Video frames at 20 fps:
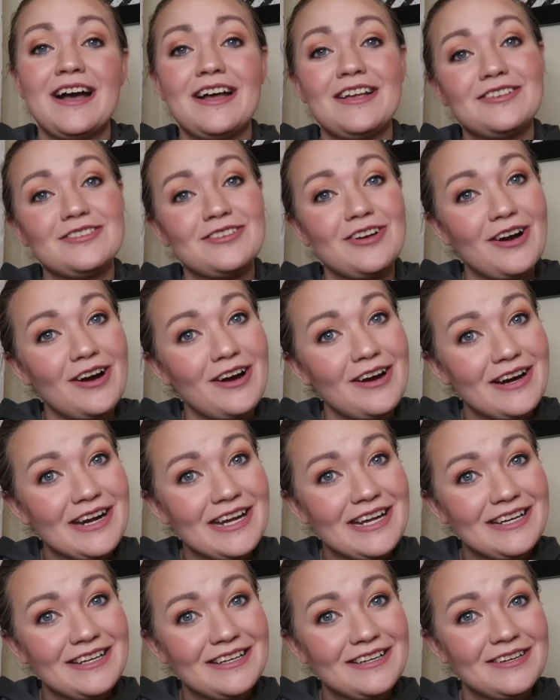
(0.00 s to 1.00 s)

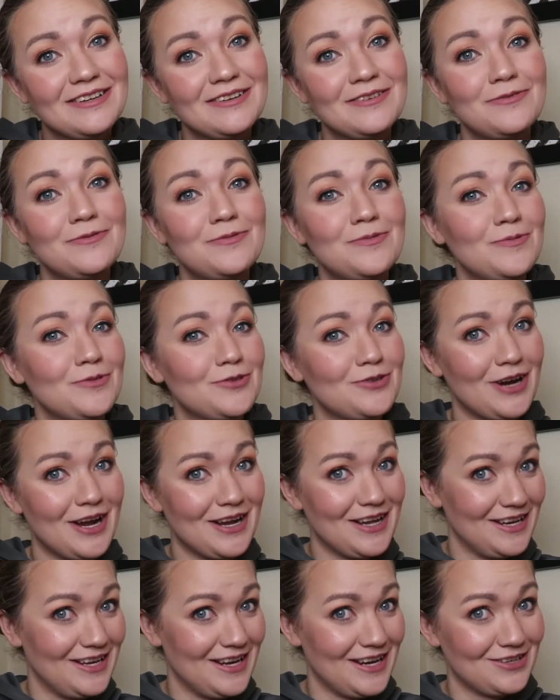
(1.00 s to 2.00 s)
Sorry, we'll try
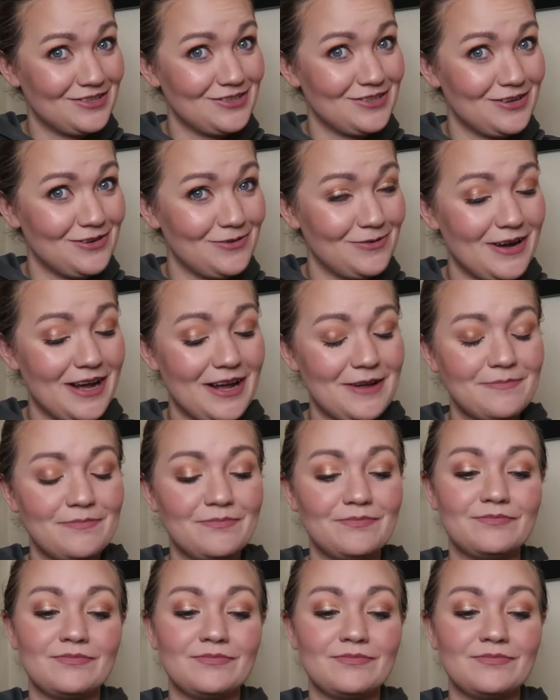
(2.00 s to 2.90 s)
again next year, okay?